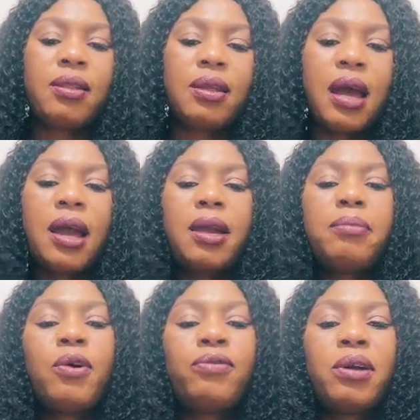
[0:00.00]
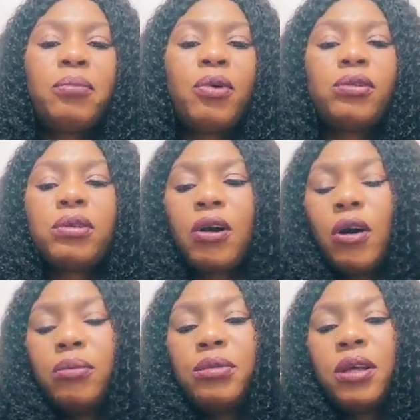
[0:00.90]
time of the month
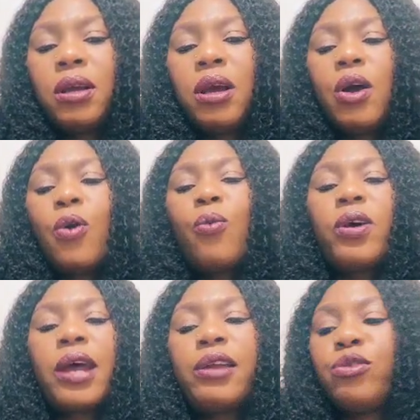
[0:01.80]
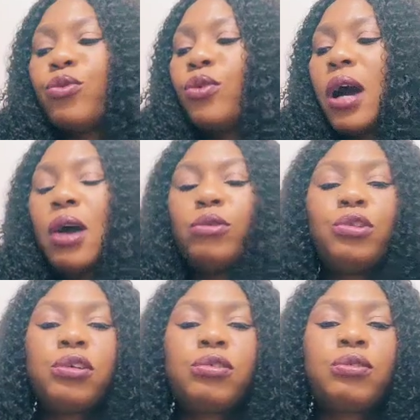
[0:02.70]
comes. What I do, I'll
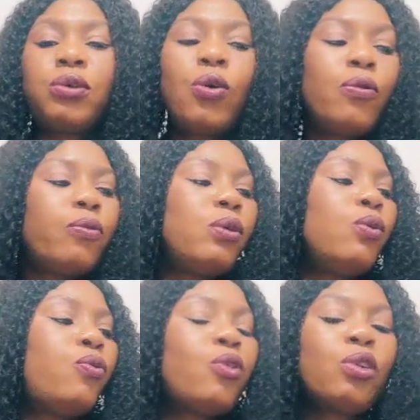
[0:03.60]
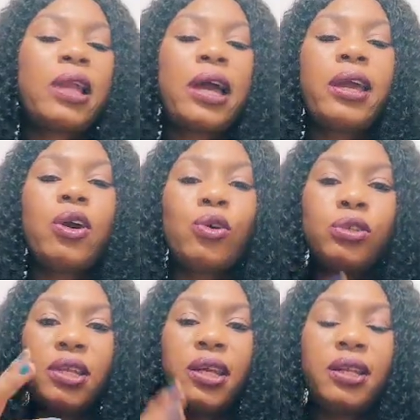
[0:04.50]
just go look for like a
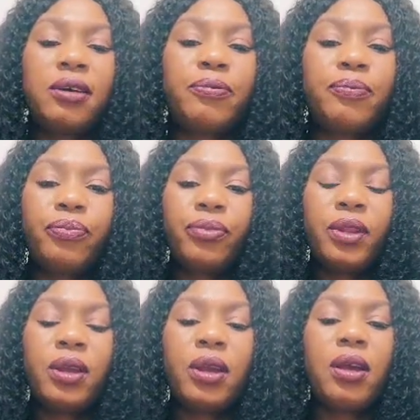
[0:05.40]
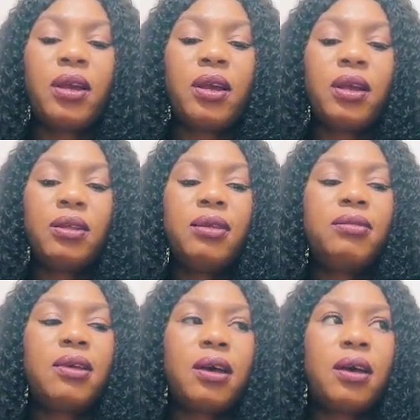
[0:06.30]
container,
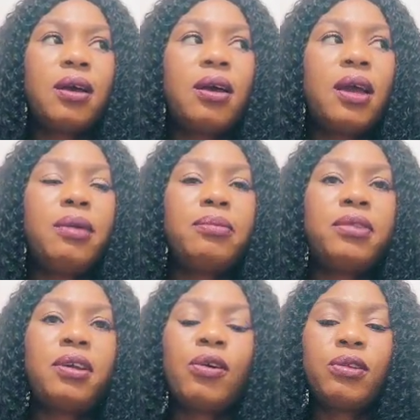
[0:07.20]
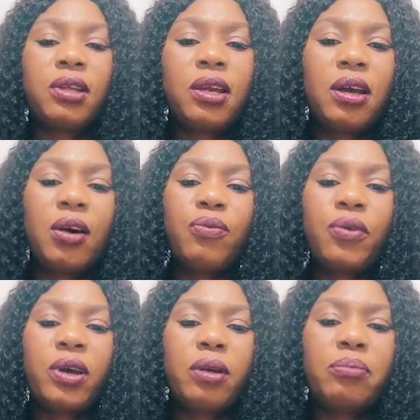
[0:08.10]
this empty container of
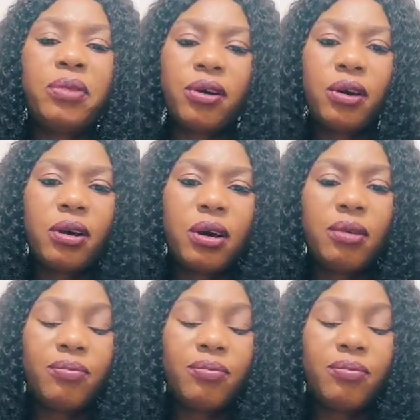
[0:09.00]
milk,